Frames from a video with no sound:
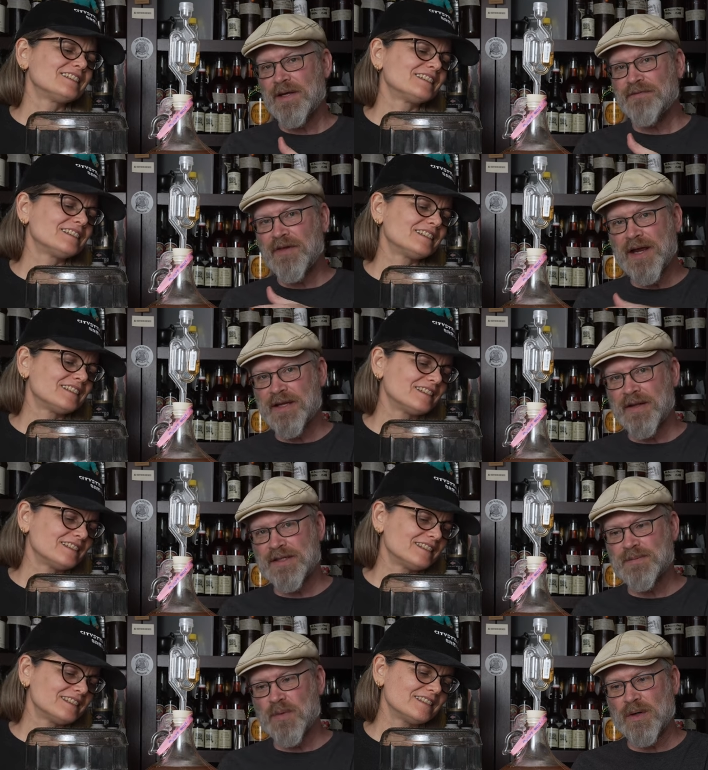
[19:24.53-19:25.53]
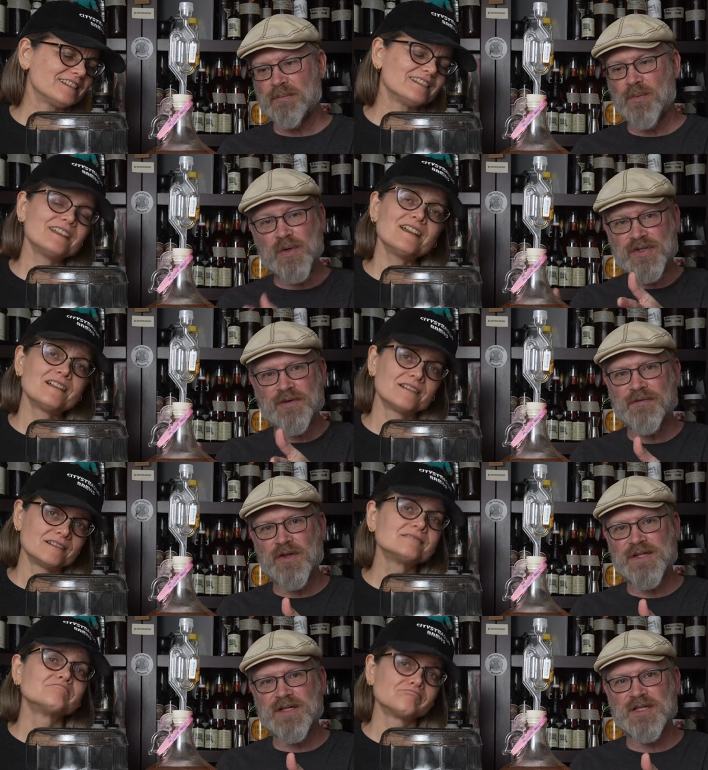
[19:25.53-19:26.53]
Speaker 1: It flocculates more. More yeah. stuff
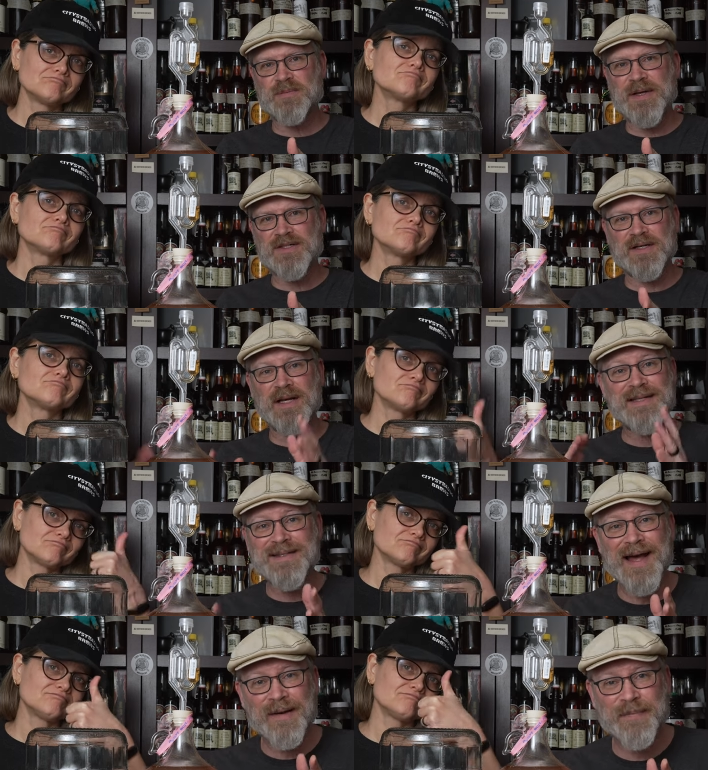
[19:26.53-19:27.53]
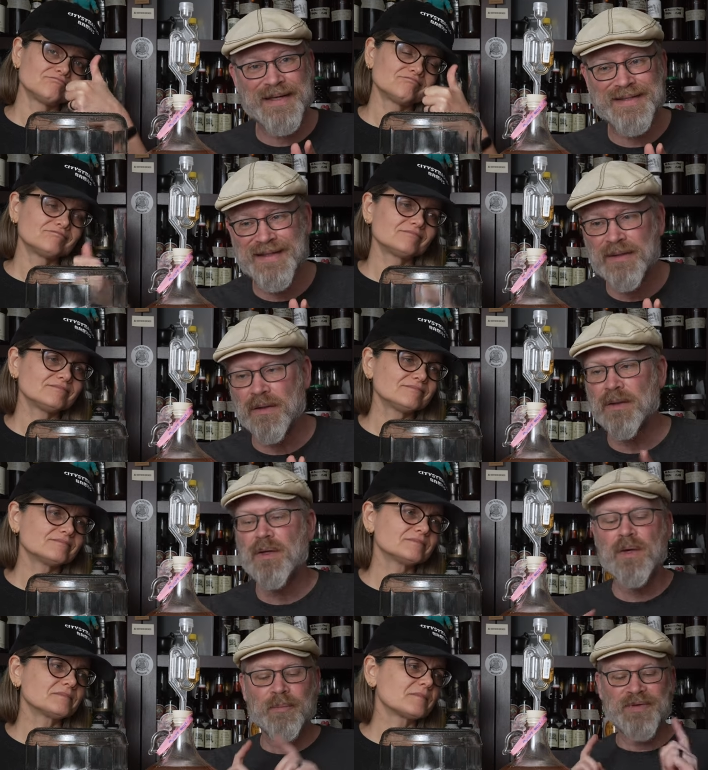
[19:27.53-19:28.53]
falls out of suspension. It's not a big deal.
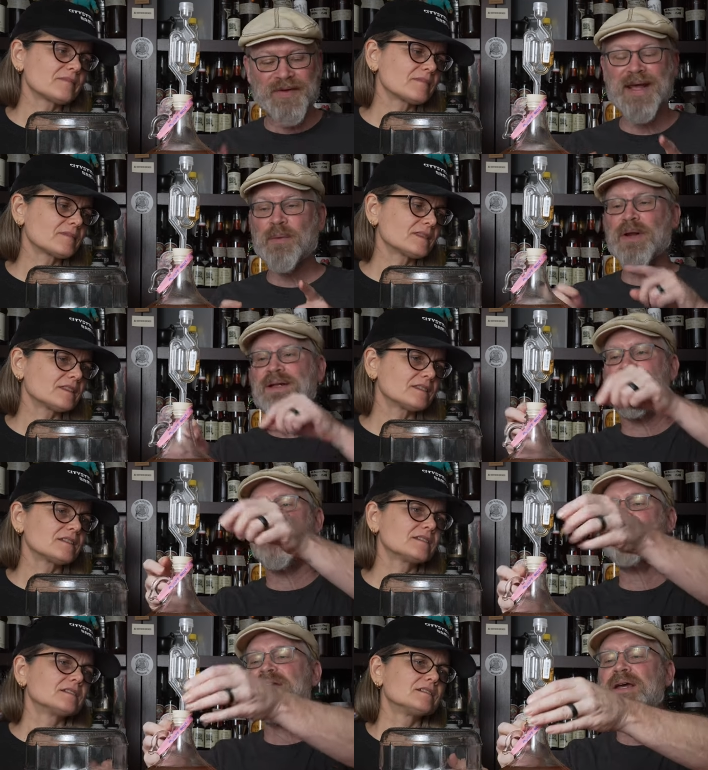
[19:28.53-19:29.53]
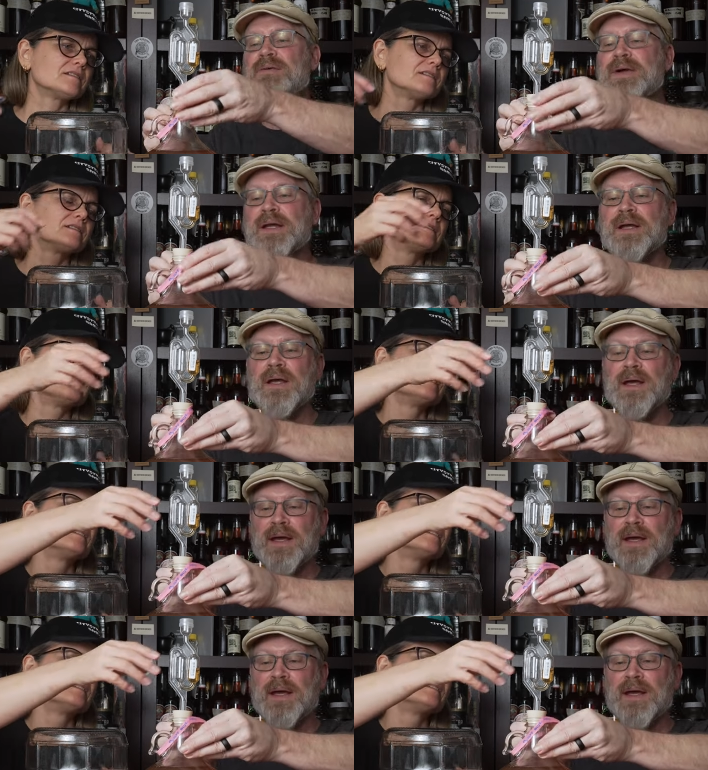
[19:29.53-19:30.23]
But today we're going to take our second reading,